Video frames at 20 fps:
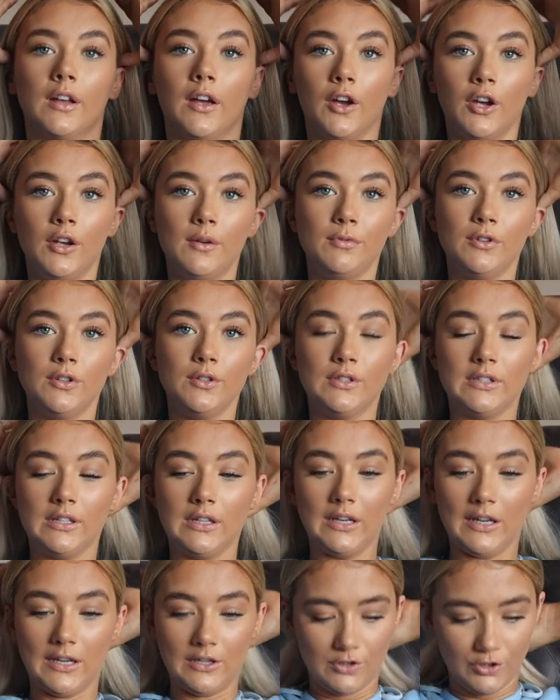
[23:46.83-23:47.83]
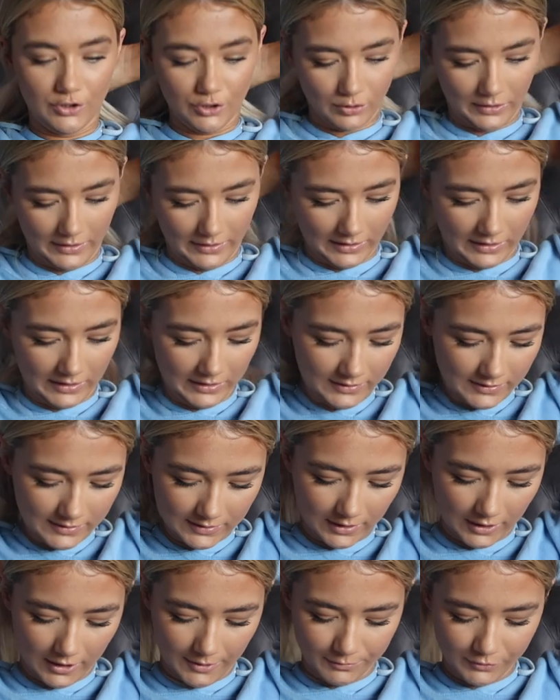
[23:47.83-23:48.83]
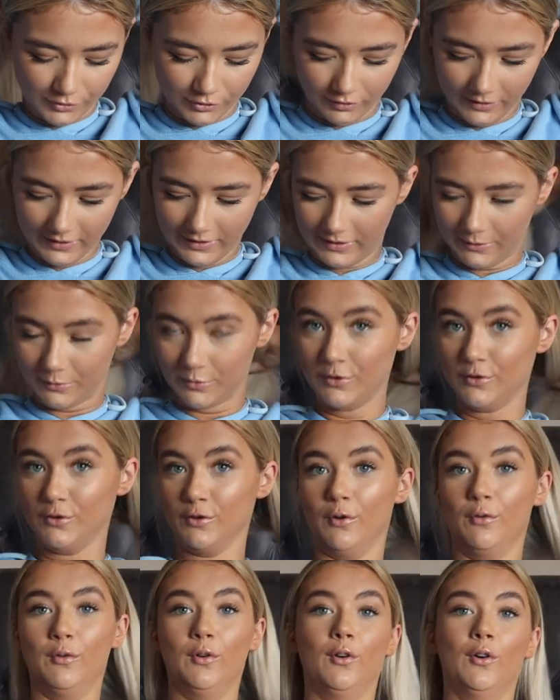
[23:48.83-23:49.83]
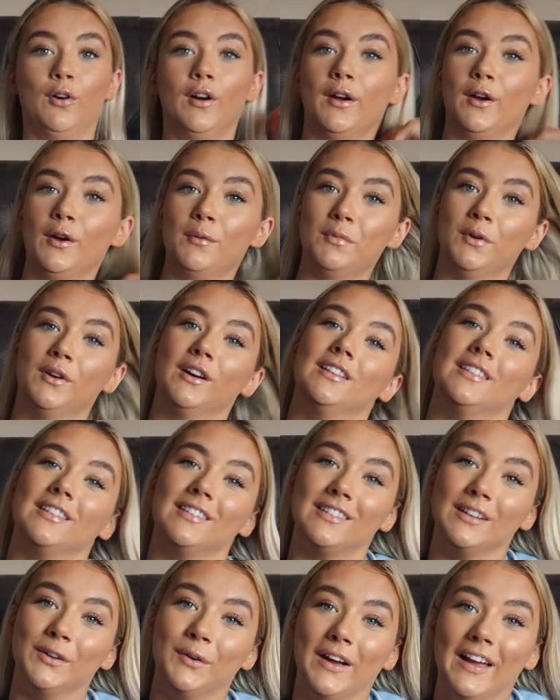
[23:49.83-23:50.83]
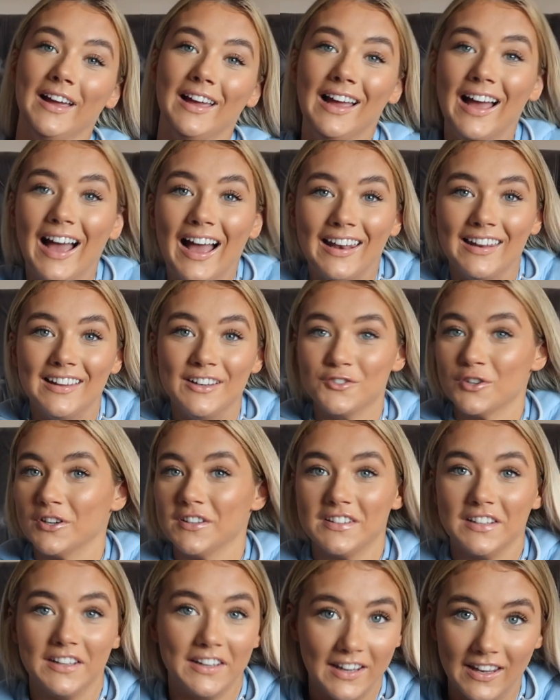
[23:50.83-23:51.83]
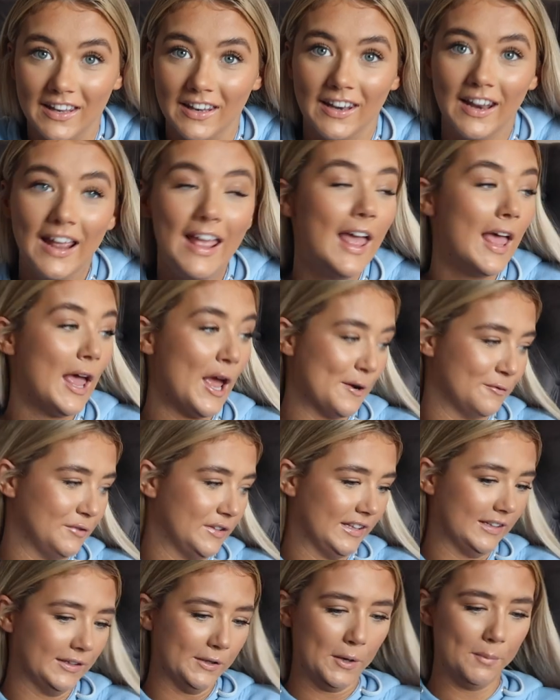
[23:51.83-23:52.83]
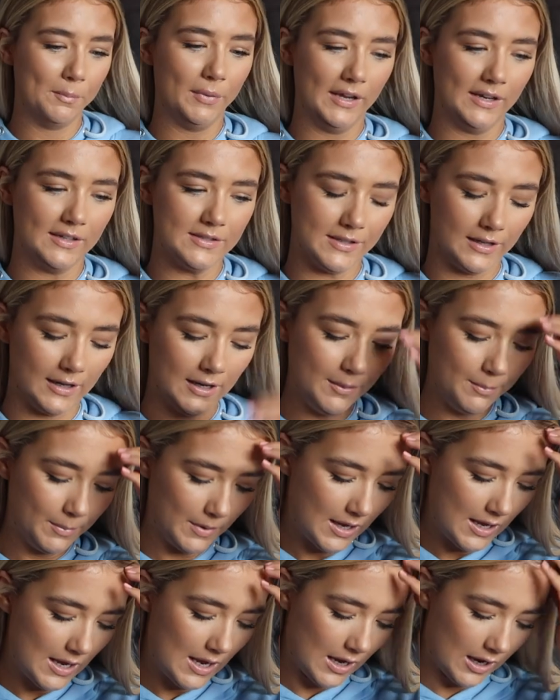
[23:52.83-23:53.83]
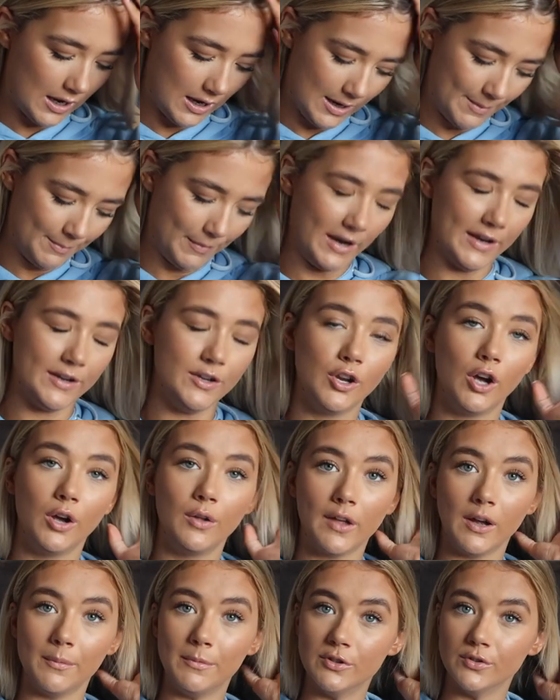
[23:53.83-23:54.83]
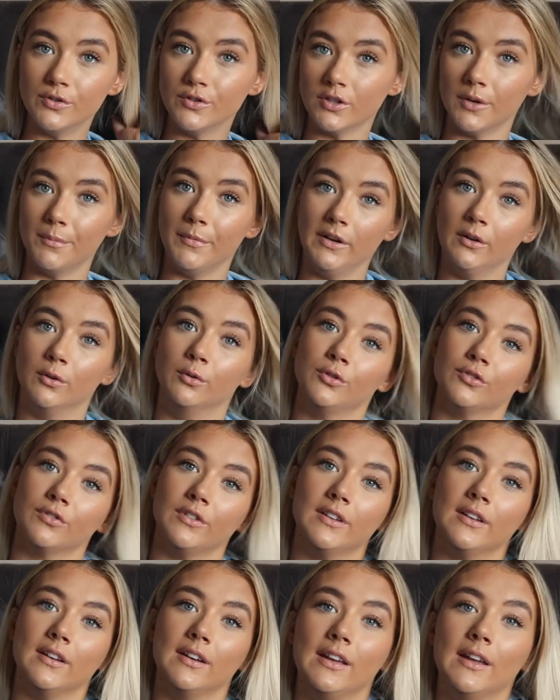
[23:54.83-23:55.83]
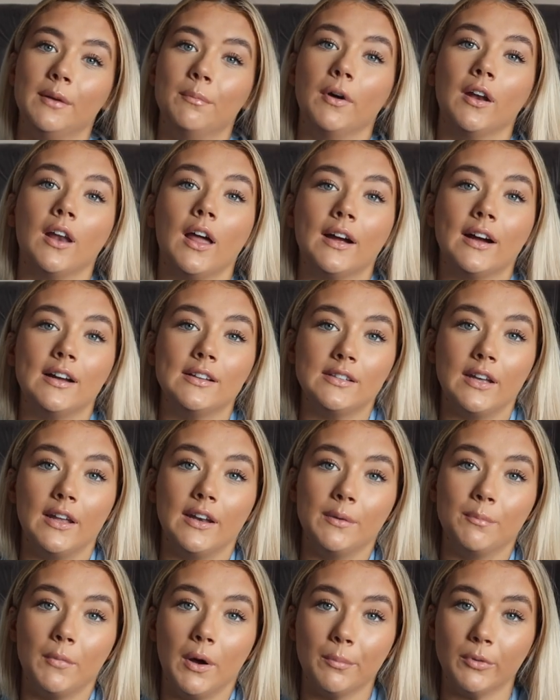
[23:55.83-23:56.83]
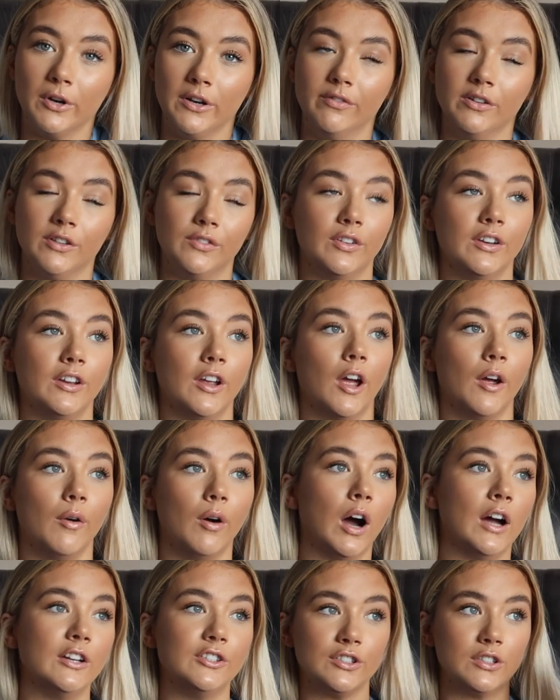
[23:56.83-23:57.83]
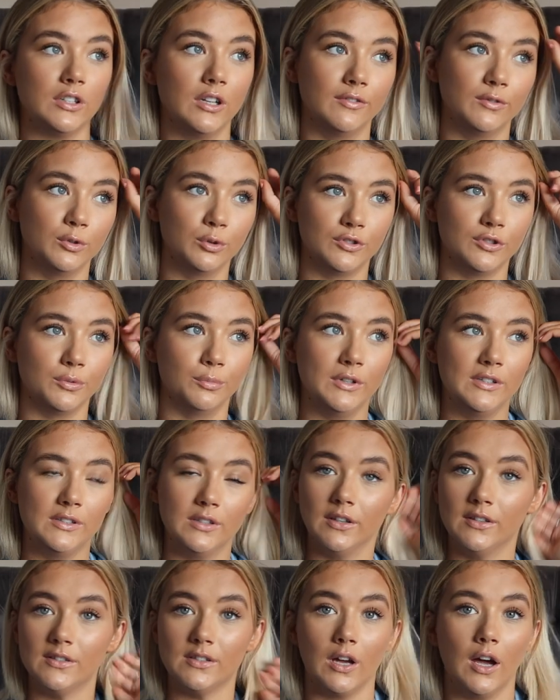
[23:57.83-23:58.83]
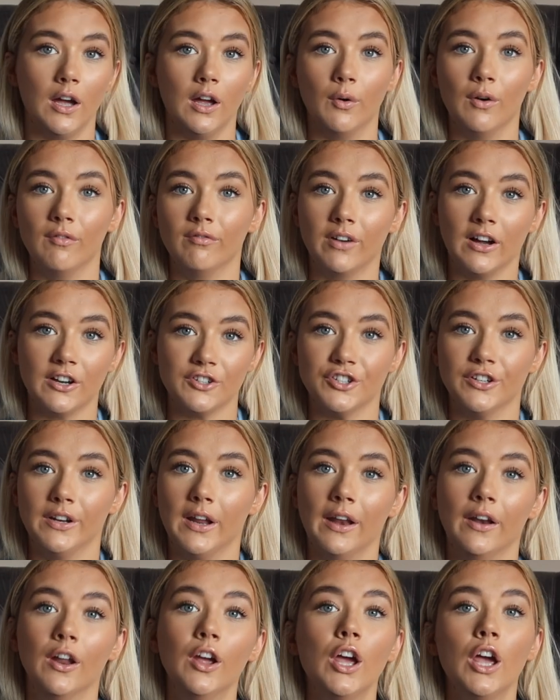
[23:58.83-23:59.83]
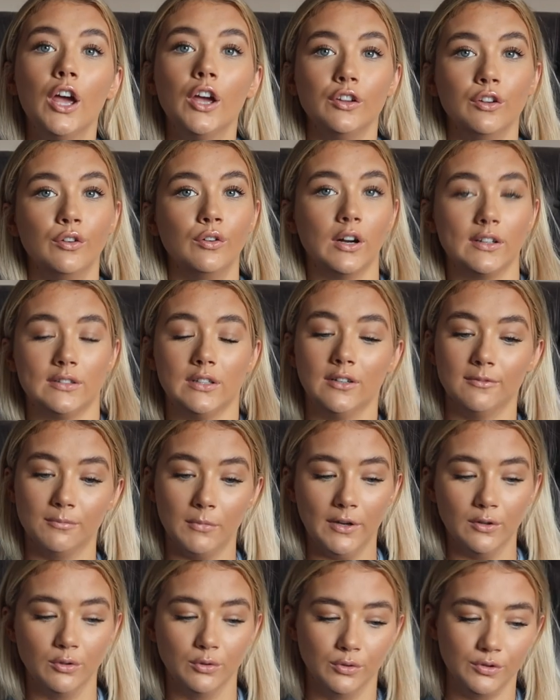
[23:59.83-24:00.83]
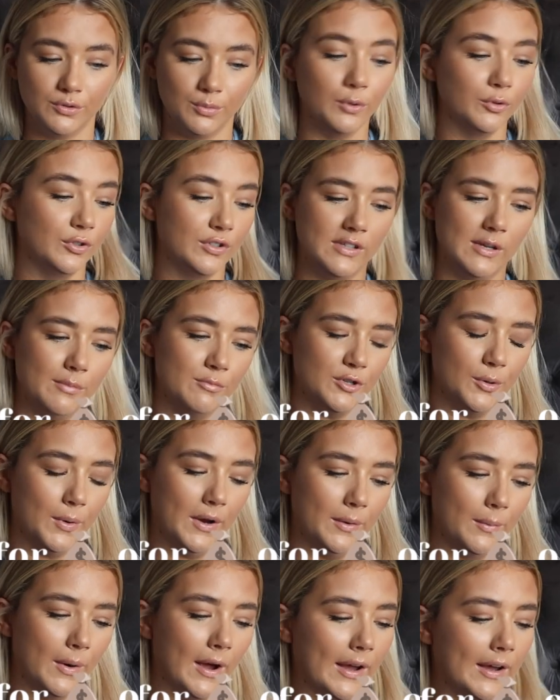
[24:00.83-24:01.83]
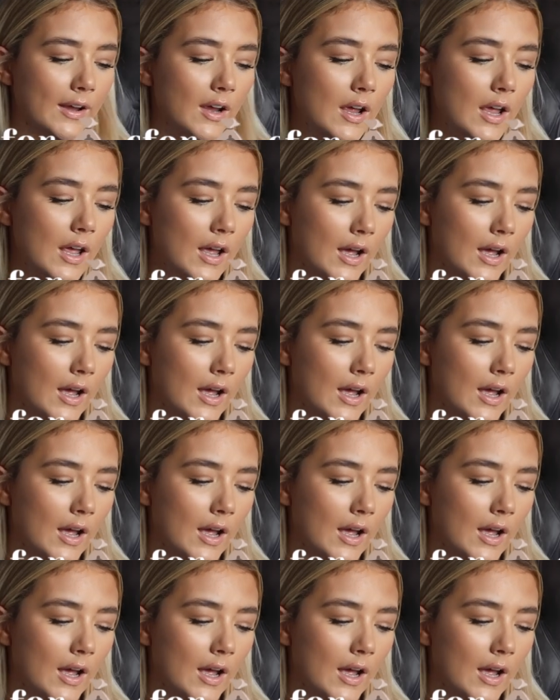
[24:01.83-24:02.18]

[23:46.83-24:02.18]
I hope you did enjoy this. Sorry that it was so long. I hope you guys are still here and interested in everything that I picked up. I know that I've been doing so many hauls recently, but like I said in my previous video, I just love autumn winter style and fashion, and you guys love my hauls, well, you seem to anyway.